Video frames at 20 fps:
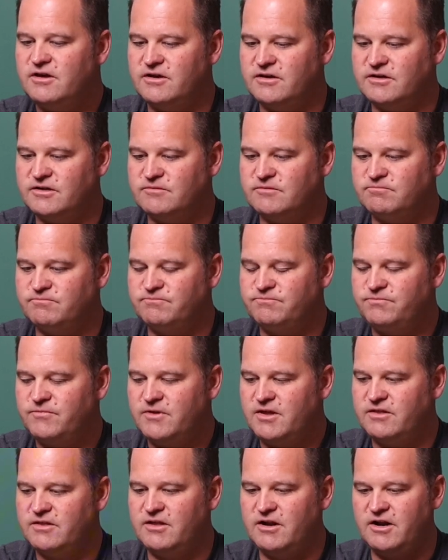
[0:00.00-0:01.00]
And
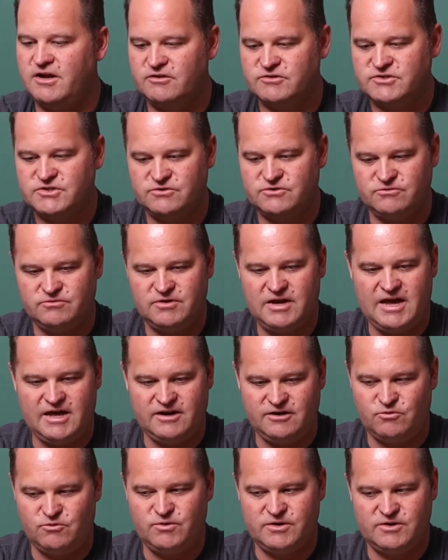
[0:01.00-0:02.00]
then I also
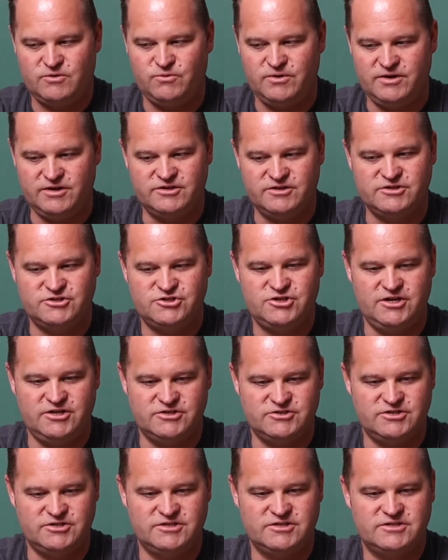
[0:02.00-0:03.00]
add a quick way to
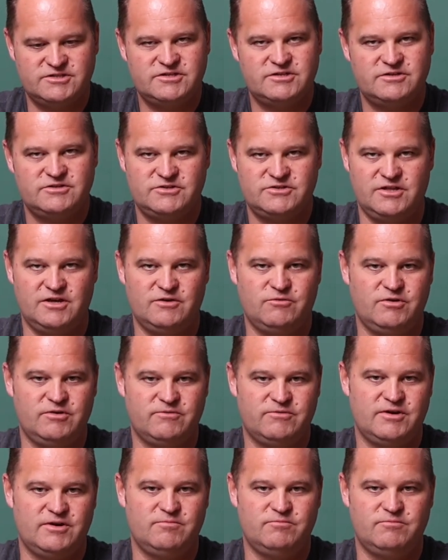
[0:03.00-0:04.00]
change this, so that way
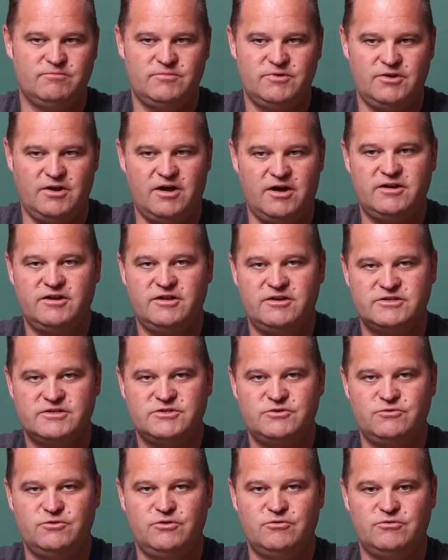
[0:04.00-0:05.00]
if I'm not in a
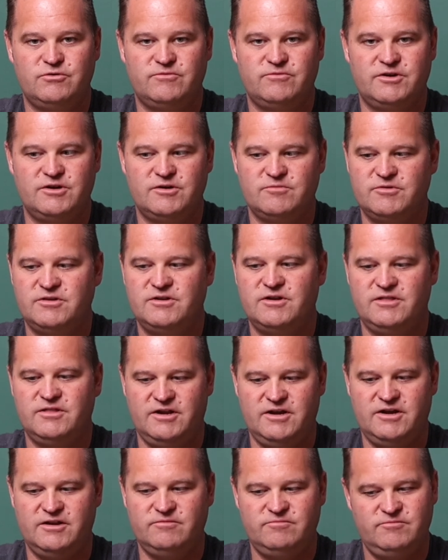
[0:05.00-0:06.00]
studio environment,
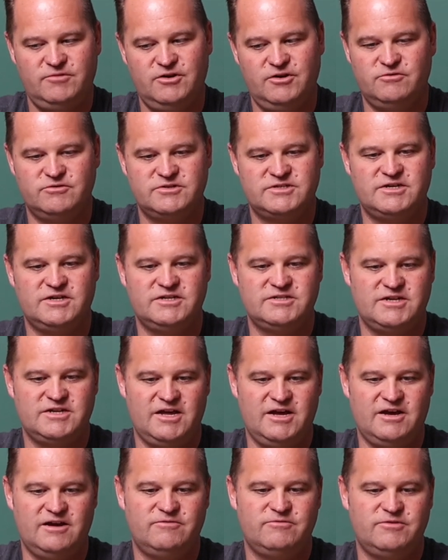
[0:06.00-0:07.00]
then it's nice to
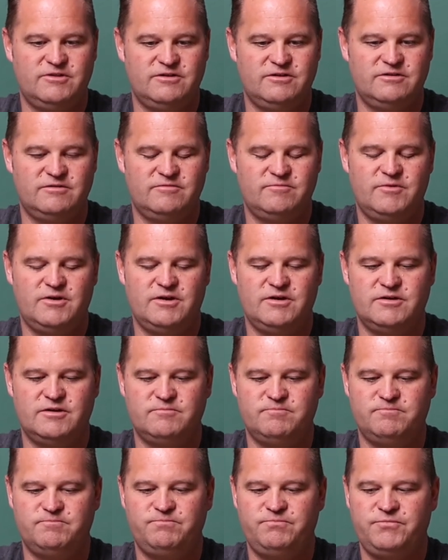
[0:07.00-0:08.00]
have
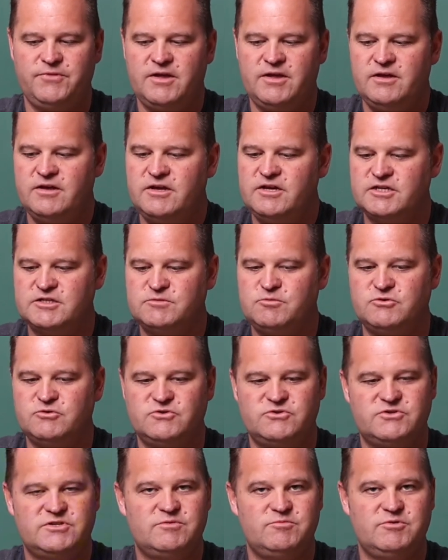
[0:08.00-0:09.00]
the
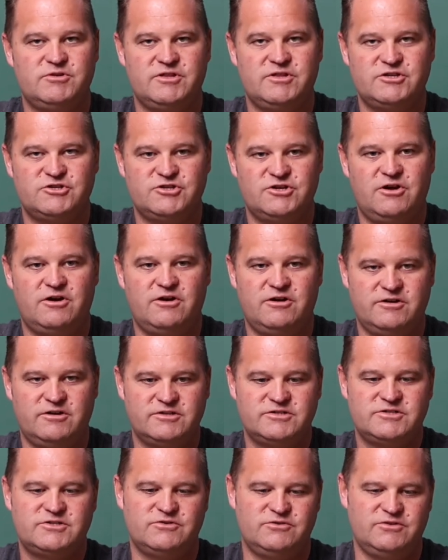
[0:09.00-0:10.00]
exposure simulation
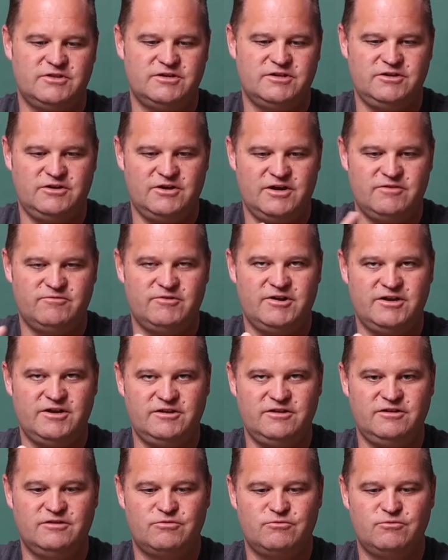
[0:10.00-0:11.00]
on, so then you have an
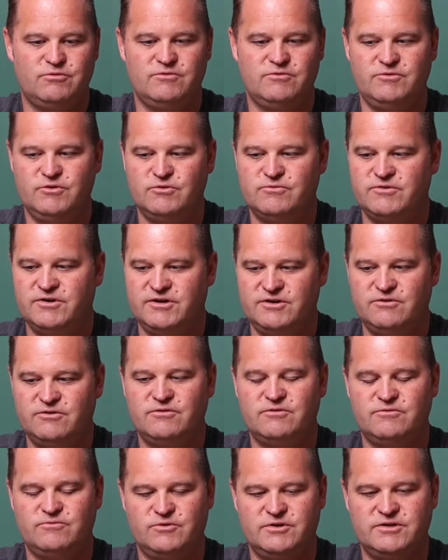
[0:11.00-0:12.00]
idea through the
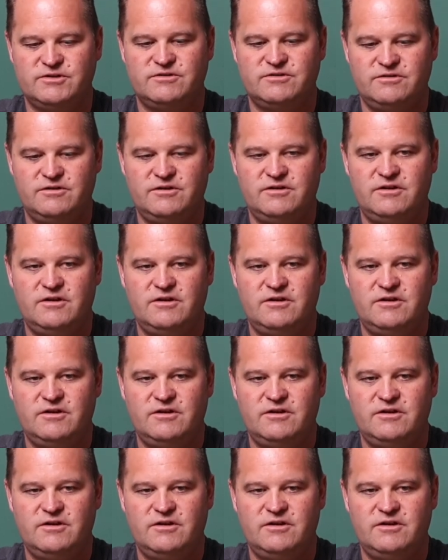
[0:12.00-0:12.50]
viewfinder of what